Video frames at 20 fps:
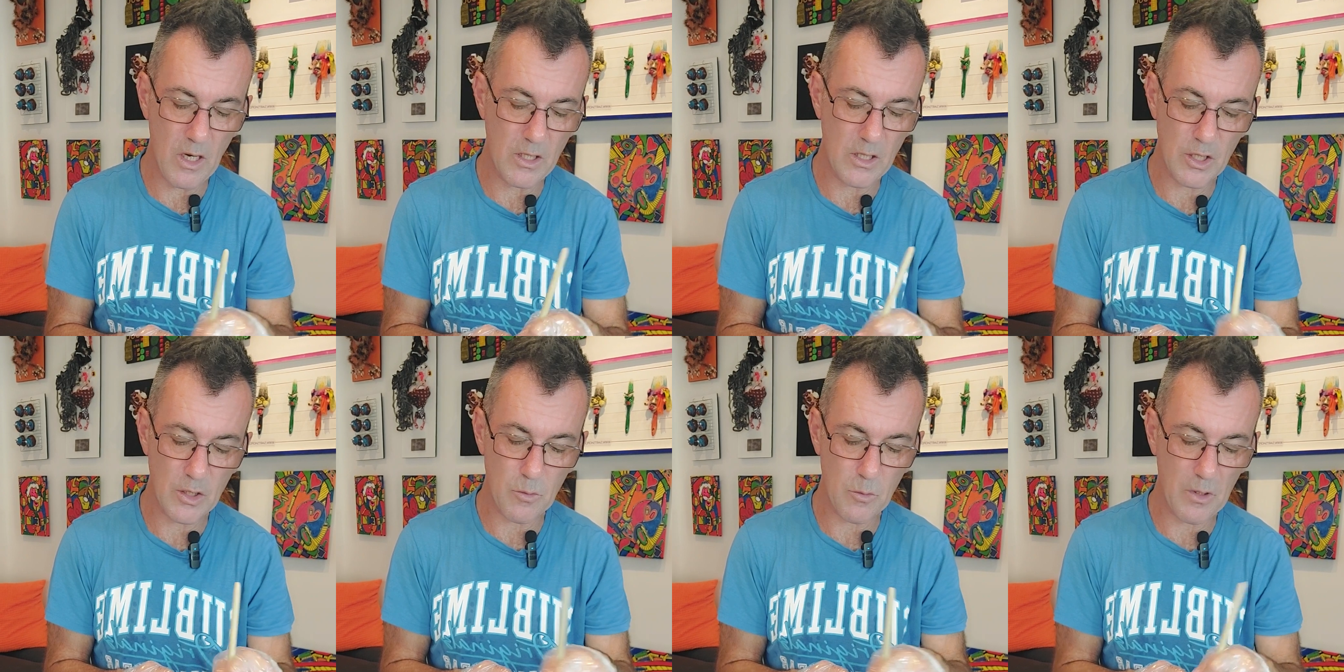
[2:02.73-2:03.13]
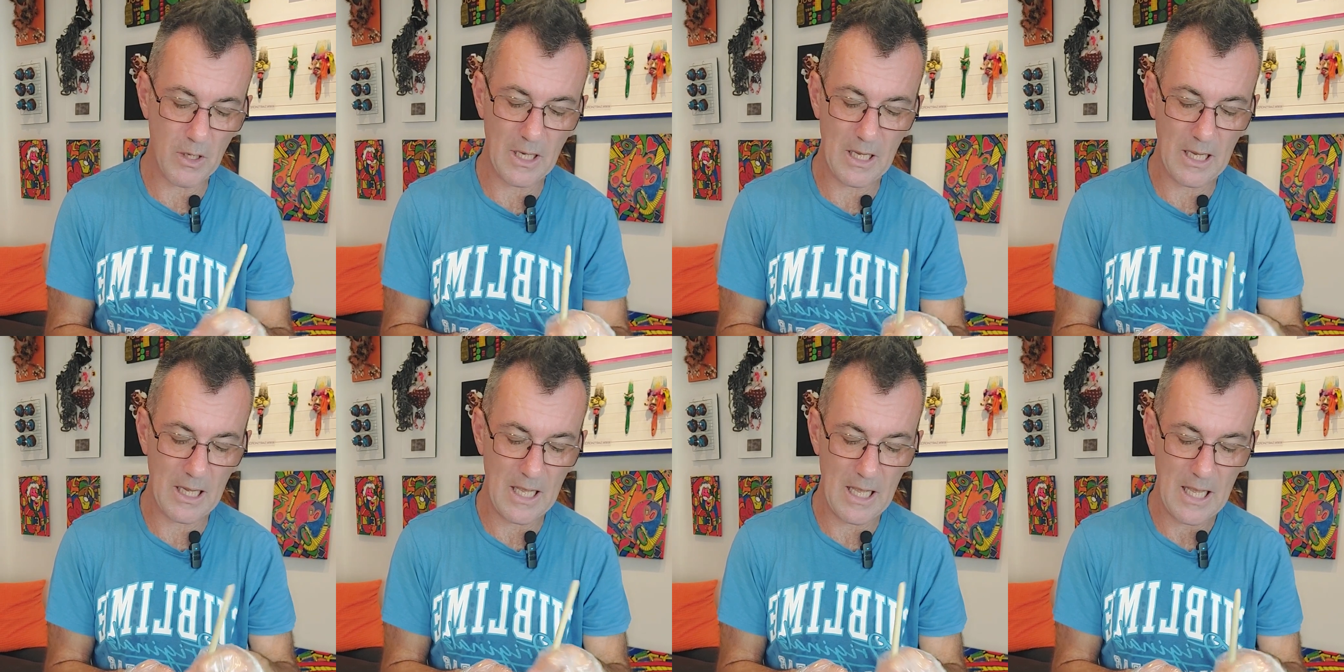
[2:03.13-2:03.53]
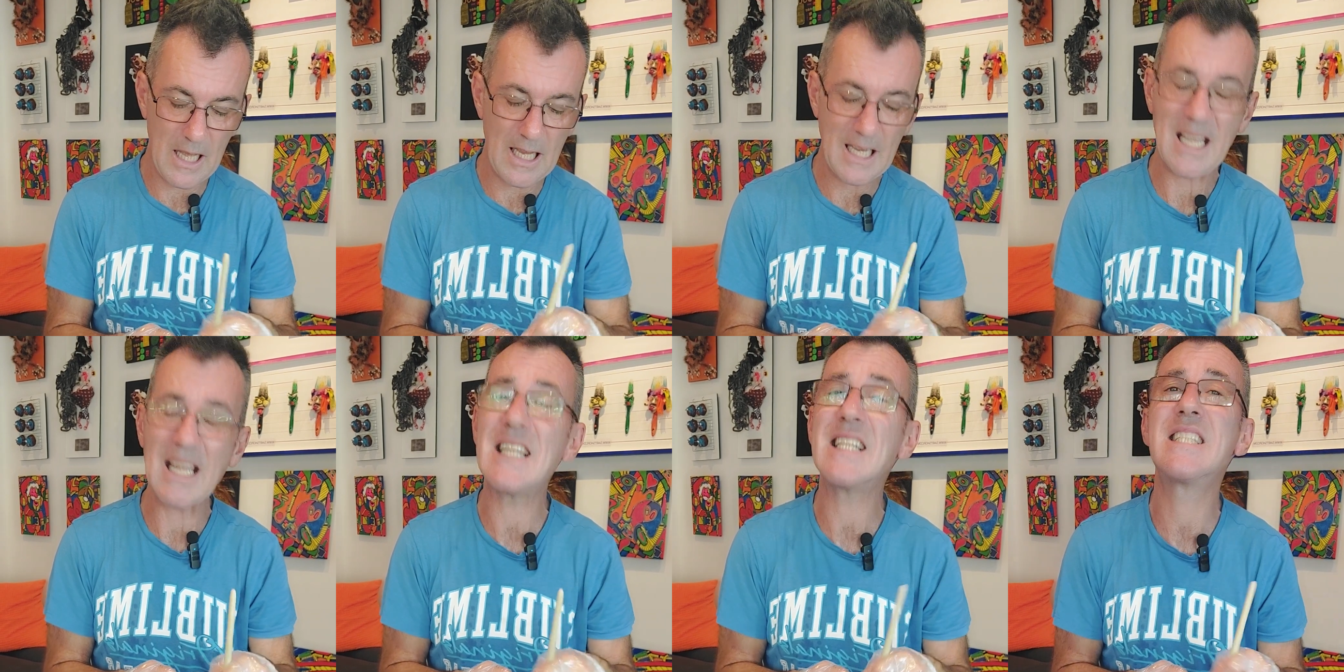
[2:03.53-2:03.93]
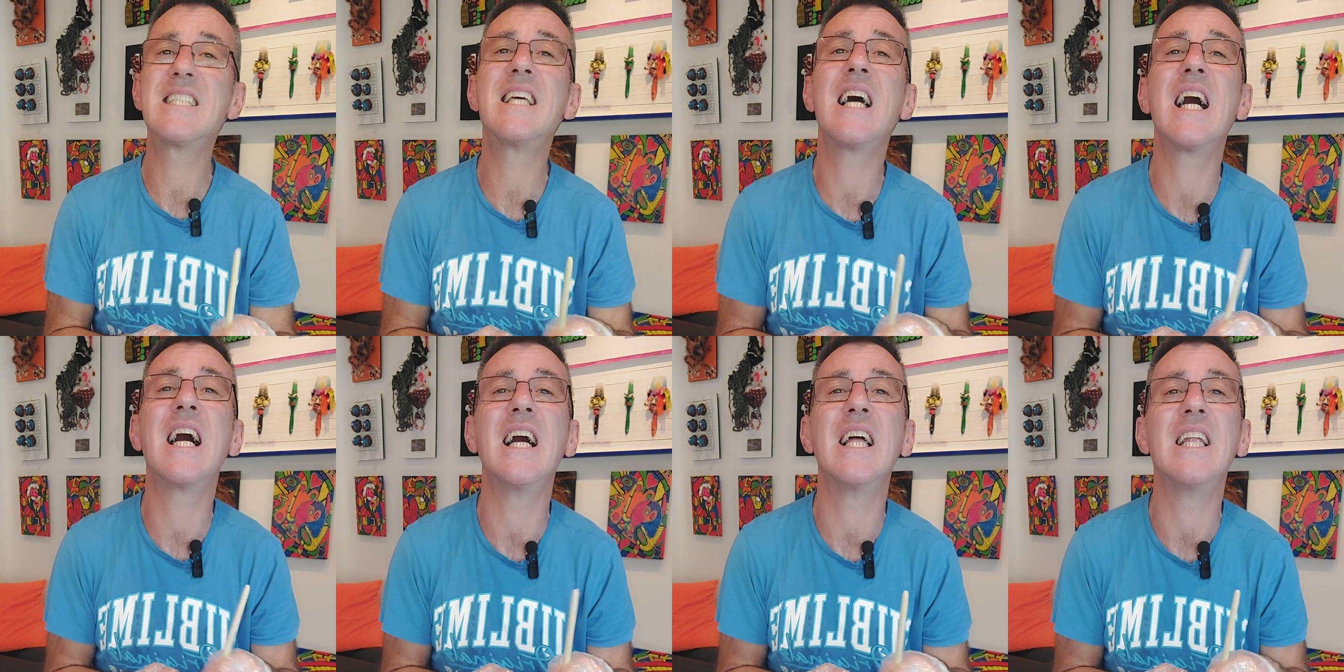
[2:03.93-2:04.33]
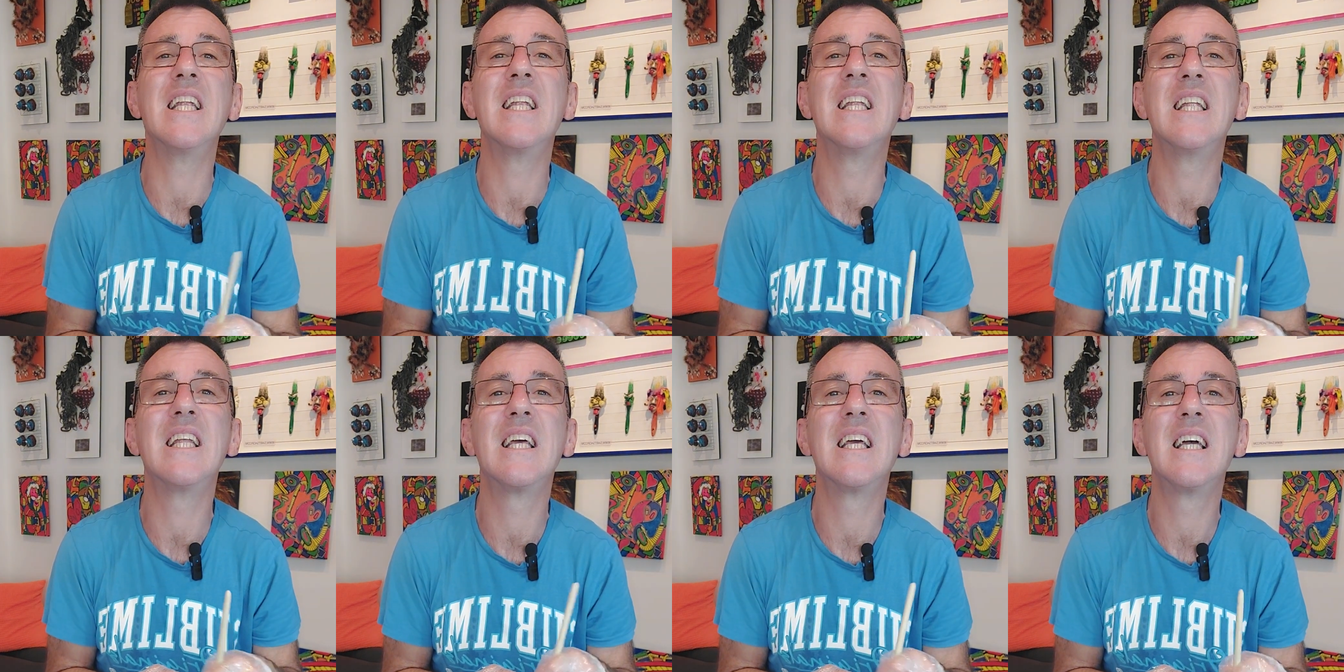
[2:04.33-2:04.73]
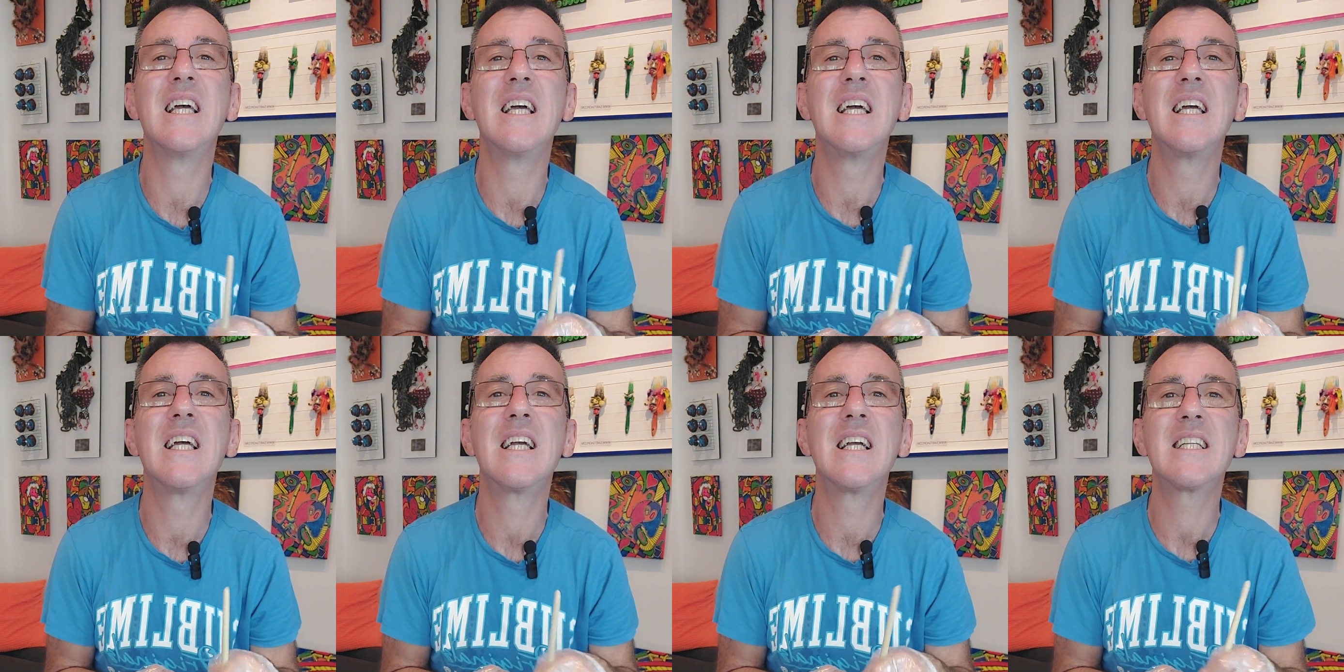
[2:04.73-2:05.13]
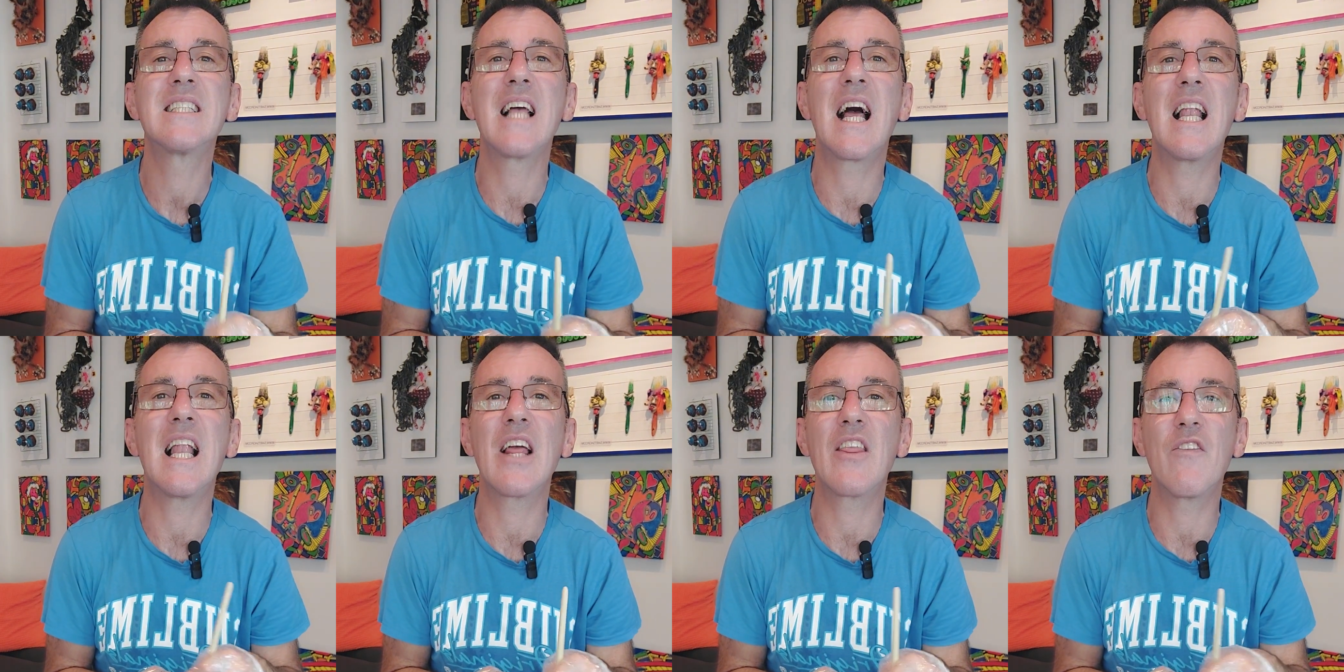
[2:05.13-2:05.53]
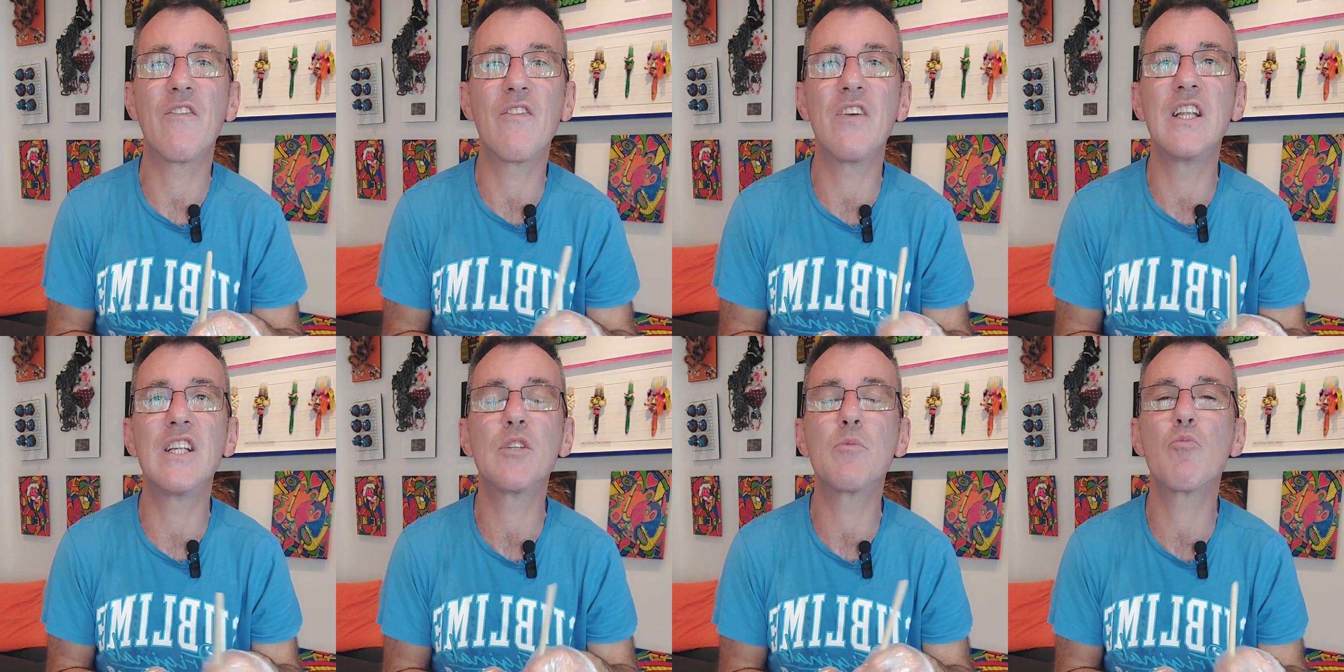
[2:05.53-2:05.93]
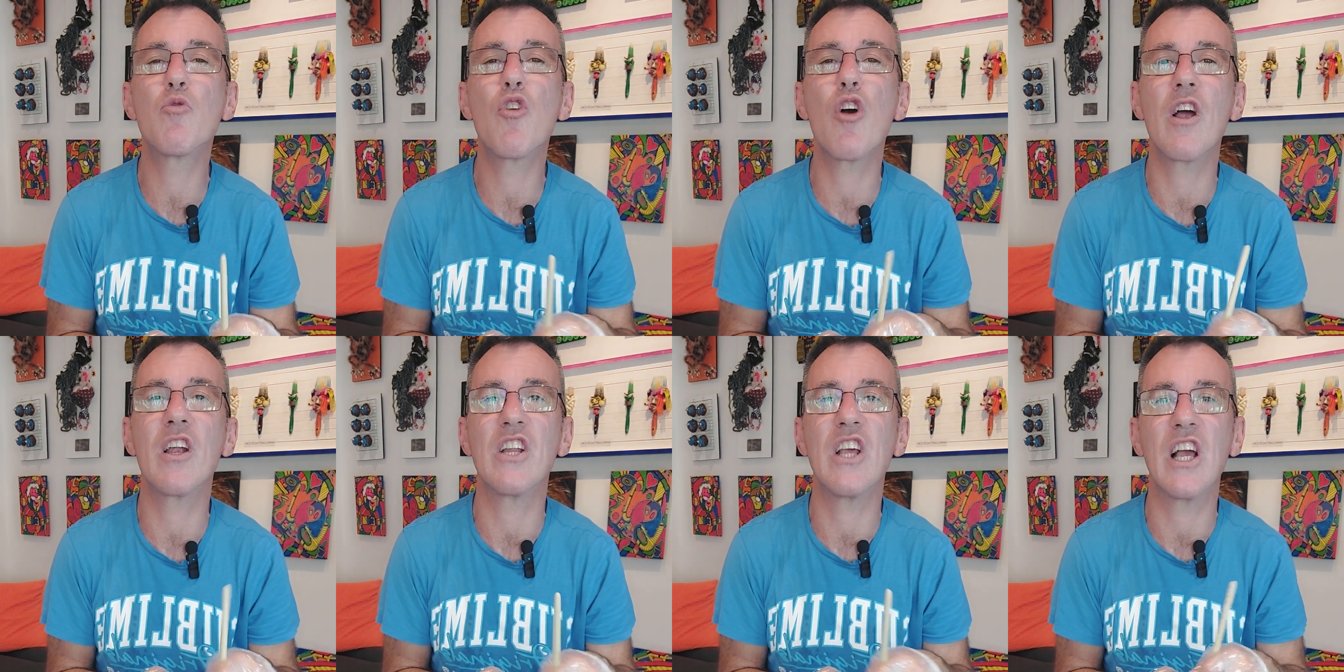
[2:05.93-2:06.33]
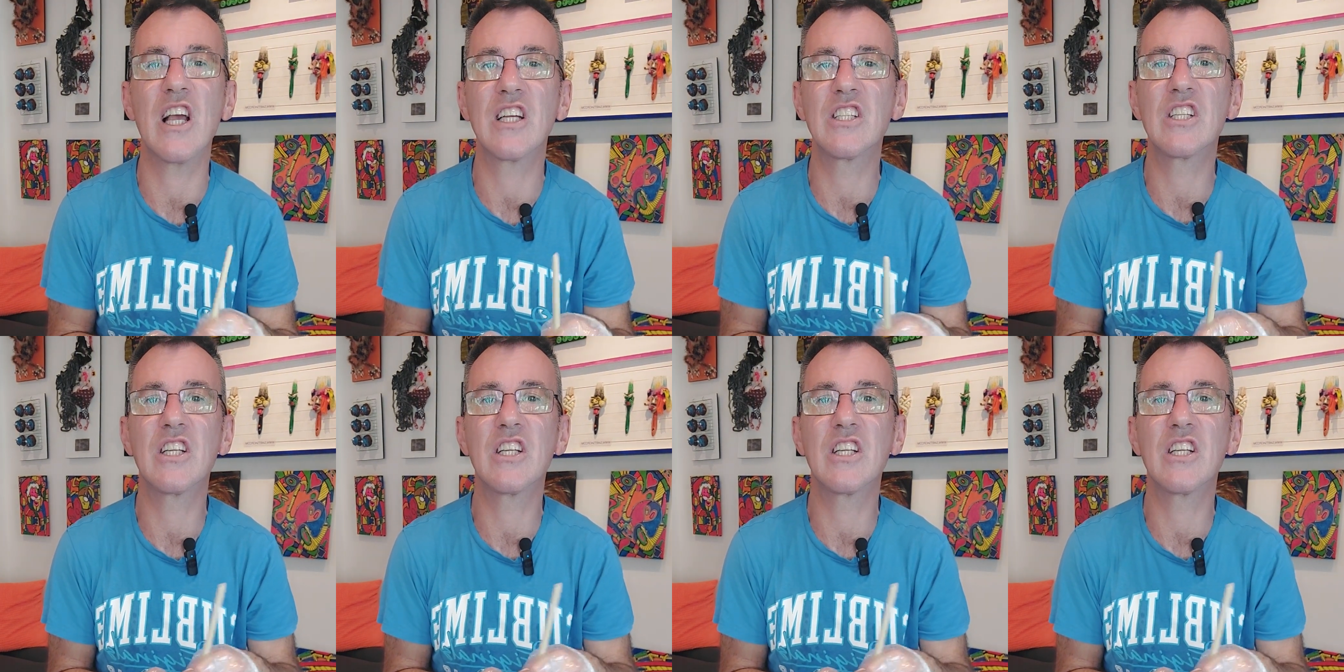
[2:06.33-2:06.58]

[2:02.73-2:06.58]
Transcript: and I just want to get it done, because I like to finish project,